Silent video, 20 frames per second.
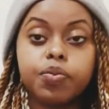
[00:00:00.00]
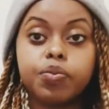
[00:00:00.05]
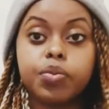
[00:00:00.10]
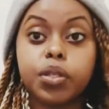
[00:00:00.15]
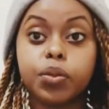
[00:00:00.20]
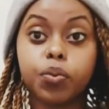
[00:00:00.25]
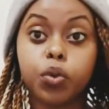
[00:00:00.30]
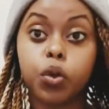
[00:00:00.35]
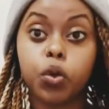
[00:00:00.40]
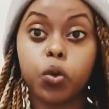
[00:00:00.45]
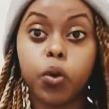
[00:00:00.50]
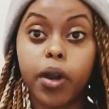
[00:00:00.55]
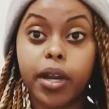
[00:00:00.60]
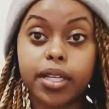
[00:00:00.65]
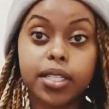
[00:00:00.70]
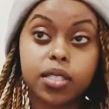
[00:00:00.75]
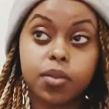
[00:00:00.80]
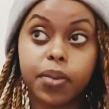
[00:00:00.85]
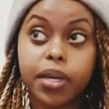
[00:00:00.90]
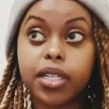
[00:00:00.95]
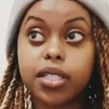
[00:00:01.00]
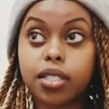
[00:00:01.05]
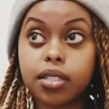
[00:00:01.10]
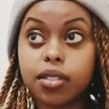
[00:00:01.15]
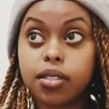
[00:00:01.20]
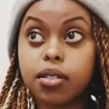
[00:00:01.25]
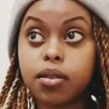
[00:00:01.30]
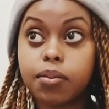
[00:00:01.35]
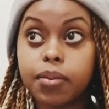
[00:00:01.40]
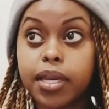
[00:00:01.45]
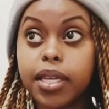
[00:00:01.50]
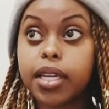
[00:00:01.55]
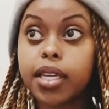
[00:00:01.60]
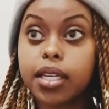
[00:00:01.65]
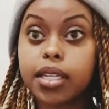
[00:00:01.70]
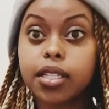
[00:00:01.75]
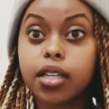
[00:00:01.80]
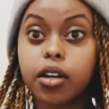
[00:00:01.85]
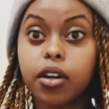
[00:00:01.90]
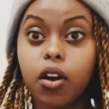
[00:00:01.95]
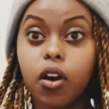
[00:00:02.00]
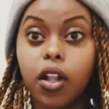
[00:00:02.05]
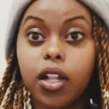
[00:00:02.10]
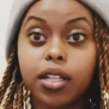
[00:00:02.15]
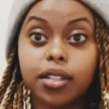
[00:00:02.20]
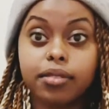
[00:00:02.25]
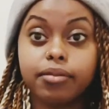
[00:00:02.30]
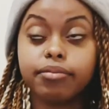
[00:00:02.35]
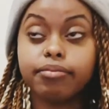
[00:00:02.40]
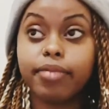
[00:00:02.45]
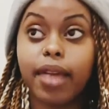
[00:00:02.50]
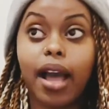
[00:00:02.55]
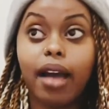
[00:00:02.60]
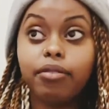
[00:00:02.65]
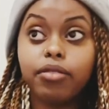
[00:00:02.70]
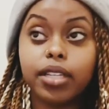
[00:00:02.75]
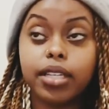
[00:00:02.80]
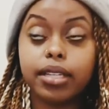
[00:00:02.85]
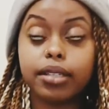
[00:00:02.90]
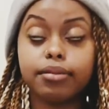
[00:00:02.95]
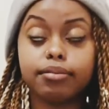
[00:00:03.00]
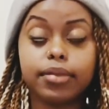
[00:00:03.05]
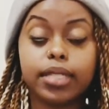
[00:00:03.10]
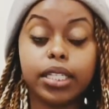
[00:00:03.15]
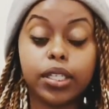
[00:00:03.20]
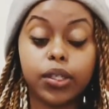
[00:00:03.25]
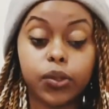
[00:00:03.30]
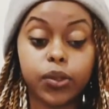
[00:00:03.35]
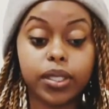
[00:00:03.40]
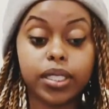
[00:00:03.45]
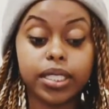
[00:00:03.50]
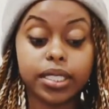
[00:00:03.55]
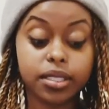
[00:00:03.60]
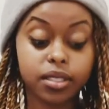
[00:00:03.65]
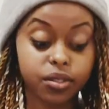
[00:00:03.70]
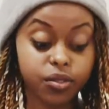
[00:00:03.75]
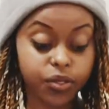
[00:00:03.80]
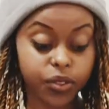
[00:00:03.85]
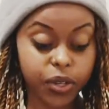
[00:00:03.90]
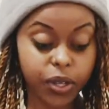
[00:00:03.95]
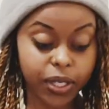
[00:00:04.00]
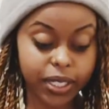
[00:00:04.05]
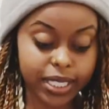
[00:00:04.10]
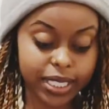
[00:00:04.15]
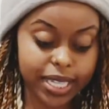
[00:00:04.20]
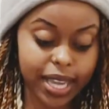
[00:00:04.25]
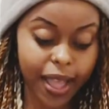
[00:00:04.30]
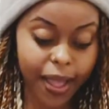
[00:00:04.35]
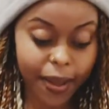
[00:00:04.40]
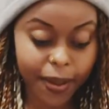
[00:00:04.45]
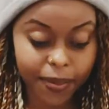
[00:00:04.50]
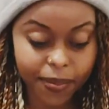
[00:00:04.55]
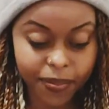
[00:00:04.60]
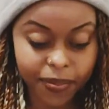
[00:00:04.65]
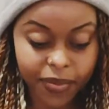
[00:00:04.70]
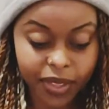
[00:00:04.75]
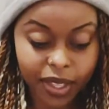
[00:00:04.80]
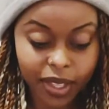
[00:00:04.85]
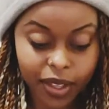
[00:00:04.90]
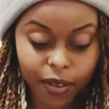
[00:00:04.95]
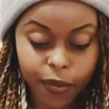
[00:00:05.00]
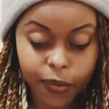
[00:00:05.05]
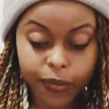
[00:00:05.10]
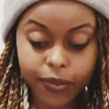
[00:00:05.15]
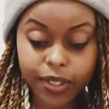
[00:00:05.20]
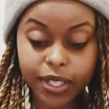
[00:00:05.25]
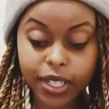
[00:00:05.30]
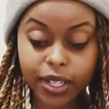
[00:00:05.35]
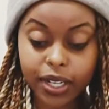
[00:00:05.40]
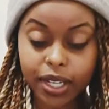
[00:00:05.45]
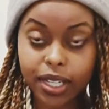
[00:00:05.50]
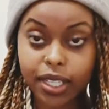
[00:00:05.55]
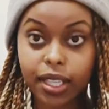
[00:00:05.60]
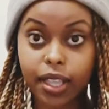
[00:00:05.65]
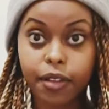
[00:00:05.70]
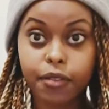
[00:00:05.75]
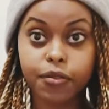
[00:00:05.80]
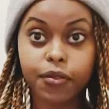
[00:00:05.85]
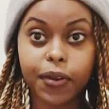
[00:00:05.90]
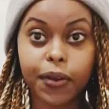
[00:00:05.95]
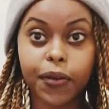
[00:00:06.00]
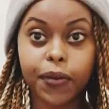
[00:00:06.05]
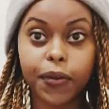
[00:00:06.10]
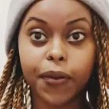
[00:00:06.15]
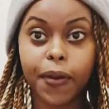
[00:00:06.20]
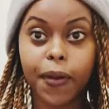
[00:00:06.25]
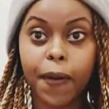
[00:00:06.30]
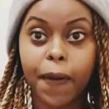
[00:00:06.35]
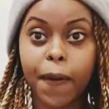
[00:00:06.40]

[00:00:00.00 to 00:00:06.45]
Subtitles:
people who are expected to make it are all having an equally difficult time figuring life out.